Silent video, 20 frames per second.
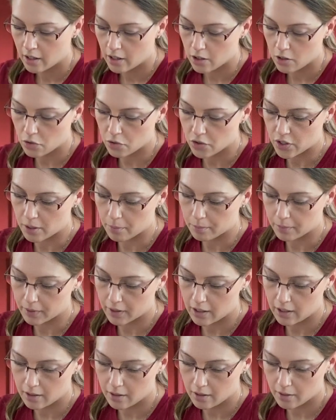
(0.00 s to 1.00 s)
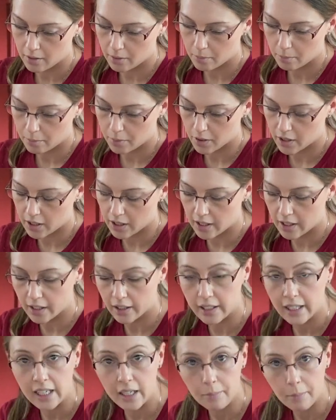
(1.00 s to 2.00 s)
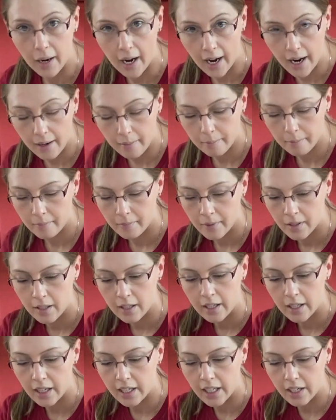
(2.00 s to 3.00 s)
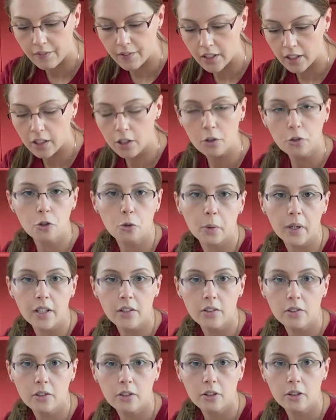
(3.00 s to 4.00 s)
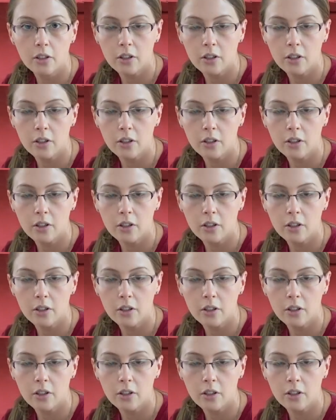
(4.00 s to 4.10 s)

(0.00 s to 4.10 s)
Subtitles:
you simply put it in the lead pipe and give it a little twist.